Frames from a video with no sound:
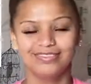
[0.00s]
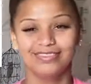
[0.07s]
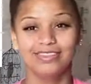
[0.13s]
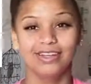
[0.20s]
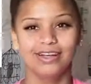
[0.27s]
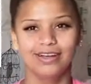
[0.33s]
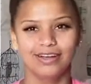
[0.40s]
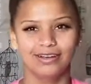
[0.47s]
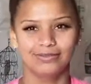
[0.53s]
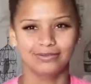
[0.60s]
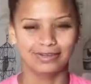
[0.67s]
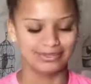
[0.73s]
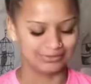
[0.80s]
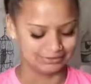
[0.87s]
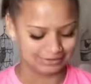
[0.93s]
Yeah, I can
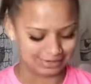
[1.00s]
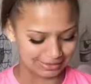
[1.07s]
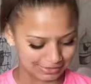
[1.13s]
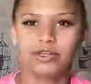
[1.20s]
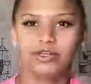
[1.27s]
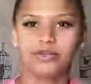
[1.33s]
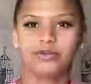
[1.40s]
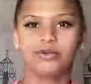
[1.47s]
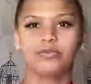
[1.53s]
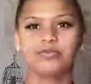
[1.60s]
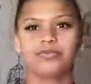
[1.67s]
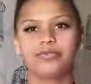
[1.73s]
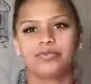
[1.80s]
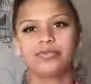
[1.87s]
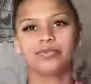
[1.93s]
vouch for that. So
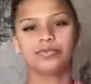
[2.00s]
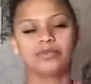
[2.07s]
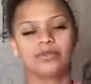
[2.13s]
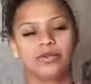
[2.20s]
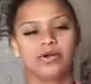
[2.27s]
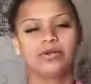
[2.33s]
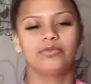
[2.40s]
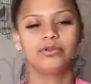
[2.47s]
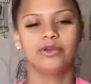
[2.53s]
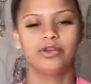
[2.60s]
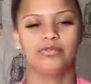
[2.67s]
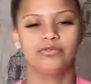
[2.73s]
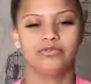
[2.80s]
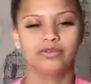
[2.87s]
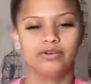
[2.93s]
after going
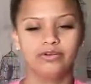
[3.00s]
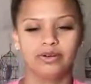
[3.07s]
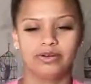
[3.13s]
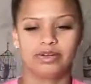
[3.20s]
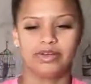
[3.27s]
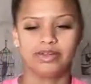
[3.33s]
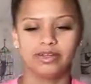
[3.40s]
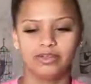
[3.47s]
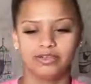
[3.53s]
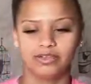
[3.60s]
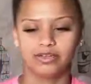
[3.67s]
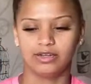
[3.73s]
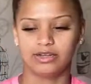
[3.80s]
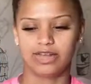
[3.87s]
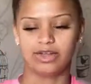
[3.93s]
through Reddit, I
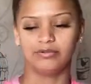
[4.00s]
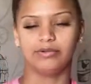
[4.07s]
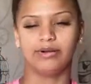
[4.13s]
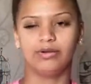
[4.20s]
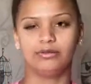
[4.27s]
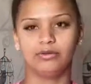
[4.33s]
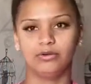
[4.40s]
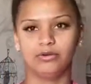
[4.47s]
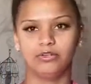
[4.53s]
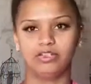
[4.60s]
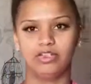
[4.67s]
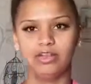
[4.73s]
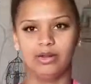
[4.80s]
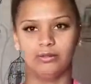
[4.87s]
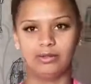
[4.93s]
started getting really bored, so
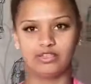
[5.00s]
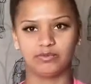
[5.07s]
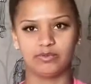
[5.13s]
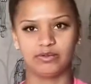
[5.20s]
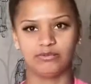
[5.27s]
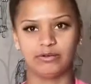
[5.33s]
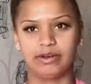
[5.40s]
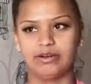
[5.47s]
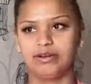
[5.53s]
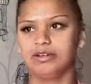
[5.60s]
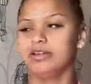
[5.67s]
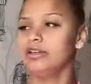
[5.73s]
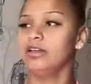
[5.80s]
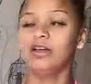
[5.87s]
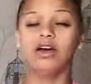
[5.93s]
then I went to my friend,
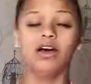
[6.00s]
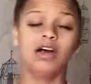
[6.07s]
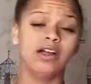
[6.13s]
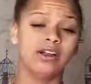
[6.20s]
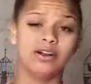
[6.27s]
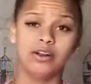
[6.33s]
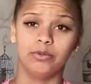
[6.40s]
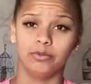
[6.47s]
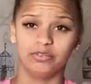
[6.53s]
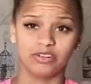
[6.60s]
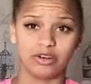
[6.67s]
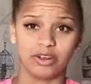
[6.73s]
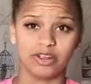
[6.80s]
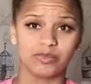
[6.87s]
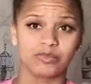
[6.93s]
I don't know what to
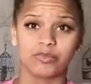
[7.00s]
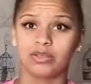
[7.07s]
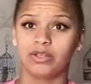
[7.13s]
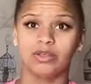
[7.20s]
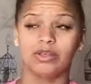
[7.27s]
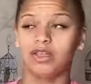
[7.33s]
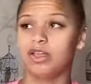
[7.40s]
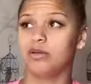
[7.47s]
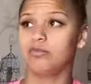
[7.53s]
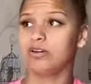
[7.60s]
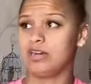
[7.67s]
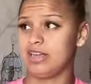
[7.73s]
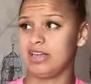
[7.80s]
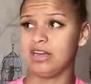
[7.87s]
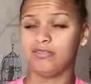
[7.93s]
do. I am
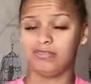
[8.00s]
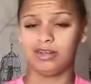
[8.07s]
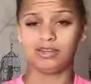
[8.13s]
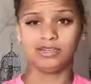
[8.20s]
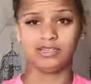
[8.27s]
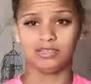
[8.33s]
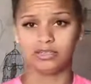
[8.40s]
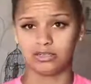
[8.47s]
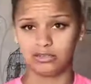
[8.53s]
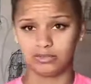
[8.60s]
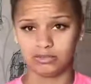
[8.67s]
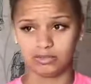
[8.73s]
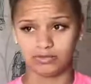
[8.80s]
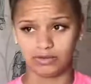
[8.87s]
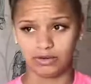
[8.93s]
running out of ideas to do
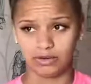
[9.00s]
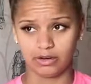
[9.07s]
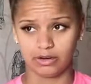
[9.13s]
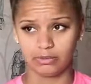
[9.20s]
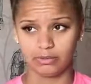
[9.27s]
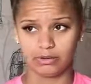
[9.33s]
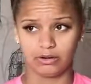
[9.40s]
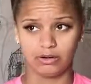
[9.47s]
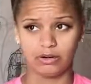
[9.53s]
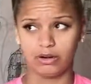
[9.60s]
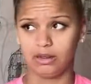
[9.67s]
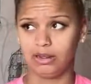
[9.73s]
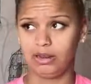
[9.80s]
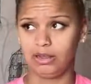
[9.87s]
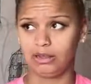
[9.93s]
this video on,
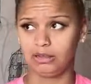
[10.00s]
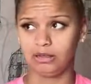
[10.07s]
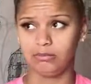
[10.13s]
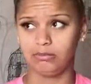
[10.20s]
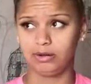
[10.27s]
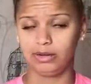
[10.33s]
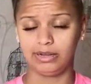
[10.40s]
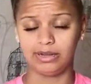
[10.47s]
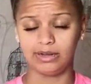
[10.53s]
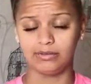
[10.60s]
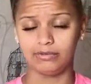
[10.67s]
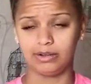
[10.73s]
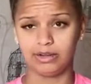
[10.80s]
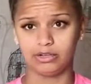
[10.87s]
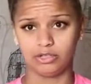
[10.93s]
like, I'm running out of
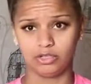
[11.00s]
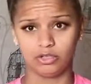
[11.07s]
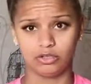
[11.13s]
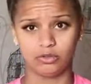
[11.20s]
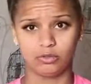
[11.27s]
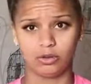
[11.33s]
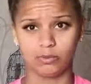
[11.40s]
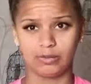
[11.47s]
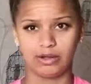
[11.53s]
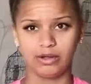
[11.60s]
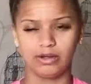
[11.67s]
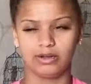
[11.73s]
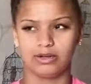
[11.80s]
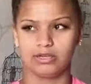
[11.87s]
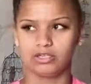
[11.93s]
fetishes to talk
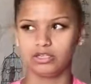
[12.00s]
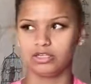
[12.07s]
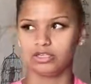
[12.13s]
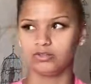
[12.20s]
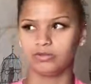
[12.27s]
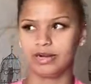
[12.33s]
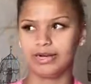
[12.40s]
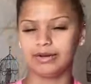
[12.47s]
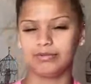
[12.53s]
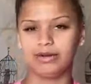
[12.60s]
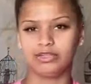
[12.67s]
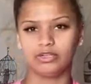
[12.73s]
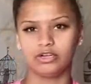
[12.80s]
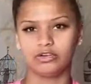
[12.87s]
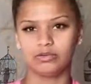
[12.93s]
about. And then she just randomly
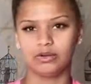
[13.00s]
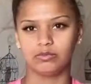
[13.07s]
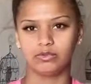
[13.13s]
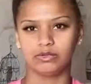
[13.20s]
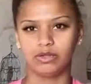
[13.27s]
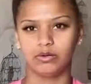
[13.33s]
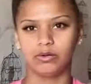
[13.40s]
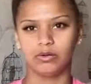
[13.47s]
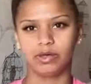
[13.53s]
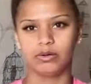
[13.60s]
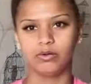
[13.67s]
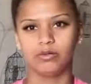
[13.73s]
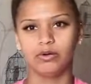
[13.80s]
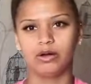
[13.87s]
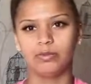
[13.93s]
turned around and was like, okay,
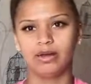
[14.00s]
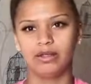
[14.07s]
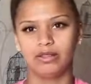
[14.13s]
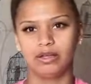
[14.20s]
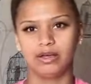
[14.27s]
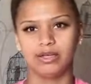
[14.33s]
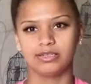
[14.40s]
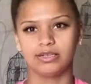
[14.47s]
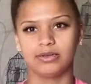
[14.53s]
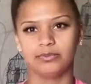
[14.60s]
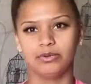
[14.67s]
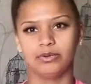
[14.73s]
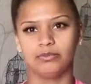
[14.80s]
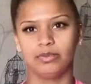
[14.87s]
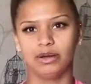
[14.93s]
well, what about the guys that
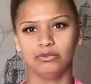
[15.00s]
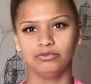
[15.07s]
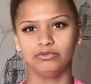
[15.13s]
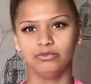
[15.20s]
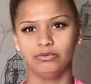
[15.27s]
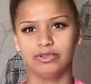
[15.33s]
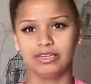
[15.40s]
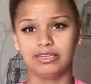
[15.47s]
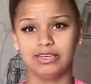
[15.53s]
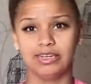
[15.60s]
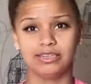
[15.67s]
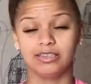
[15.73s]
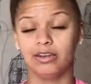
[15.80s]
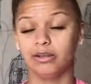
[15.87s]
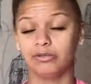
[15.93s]
put poles through their
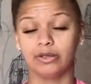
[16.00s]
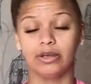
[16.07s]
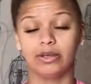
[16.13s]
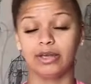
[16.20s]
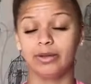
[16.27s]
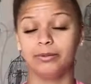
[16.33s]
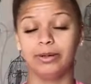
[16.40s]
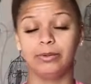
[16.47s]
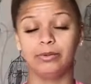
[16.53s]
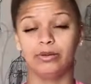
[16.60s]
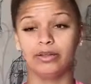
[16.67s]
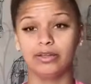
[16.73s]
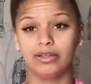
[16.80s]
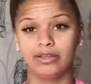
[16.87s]
dicks? And I was like, okay, wait, what?